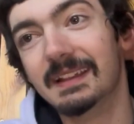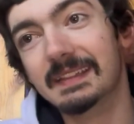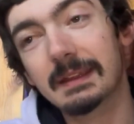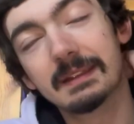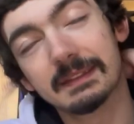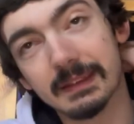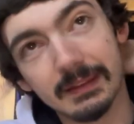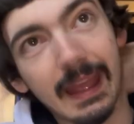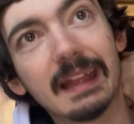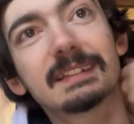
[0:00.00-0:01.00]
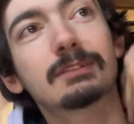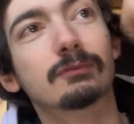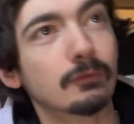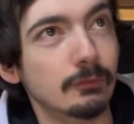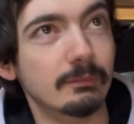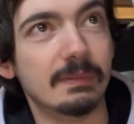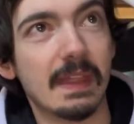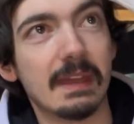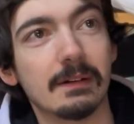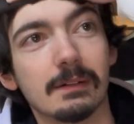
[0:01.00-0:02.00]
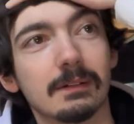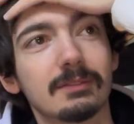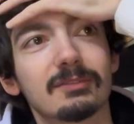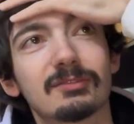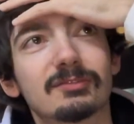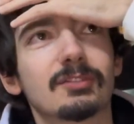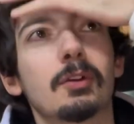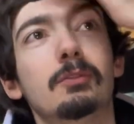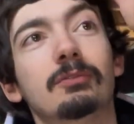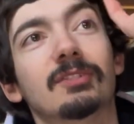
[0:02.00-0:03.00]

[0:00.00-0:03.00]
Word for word: The, the, as a group, they are so,